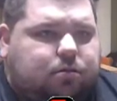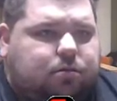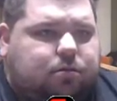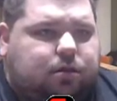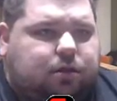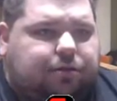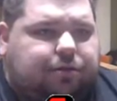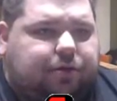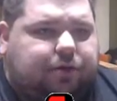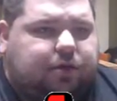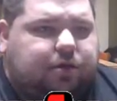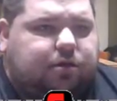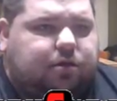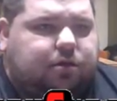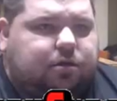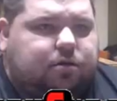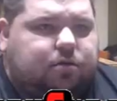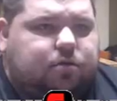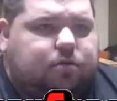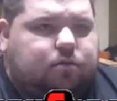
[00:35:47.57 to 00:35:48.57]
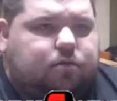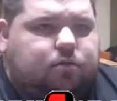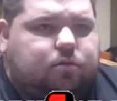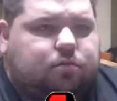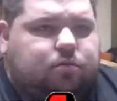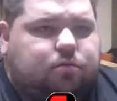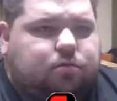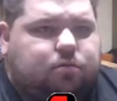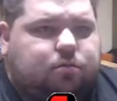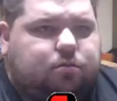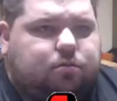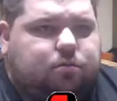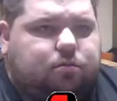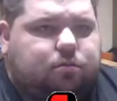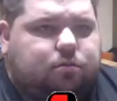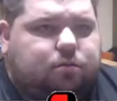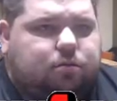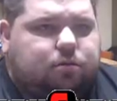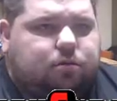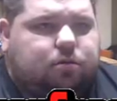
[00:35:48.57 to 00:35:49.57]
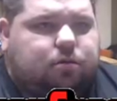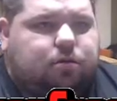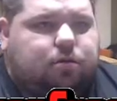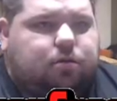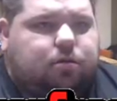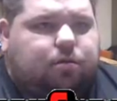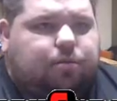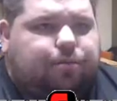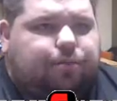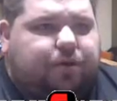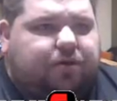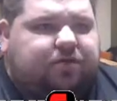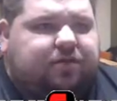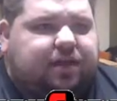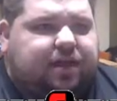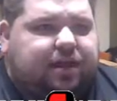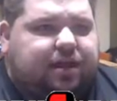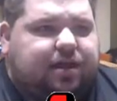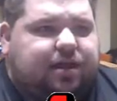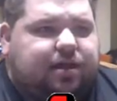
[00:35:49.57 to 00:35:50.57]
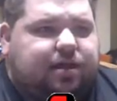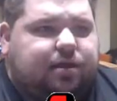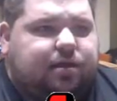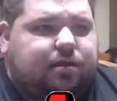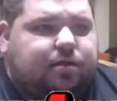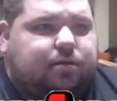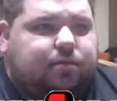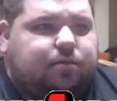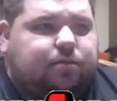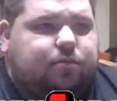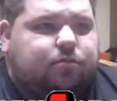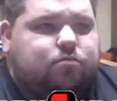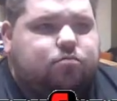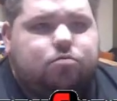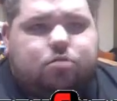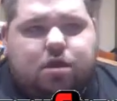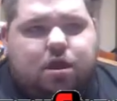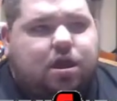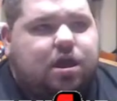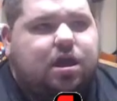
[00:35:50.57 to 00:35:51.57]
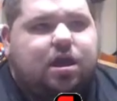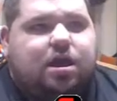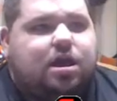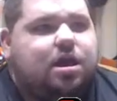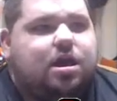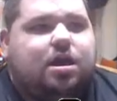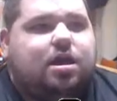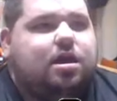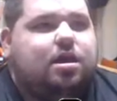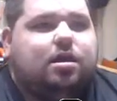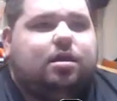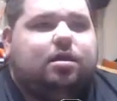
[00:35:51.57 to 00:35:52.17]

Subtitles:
There we go. Boss time. Yeah.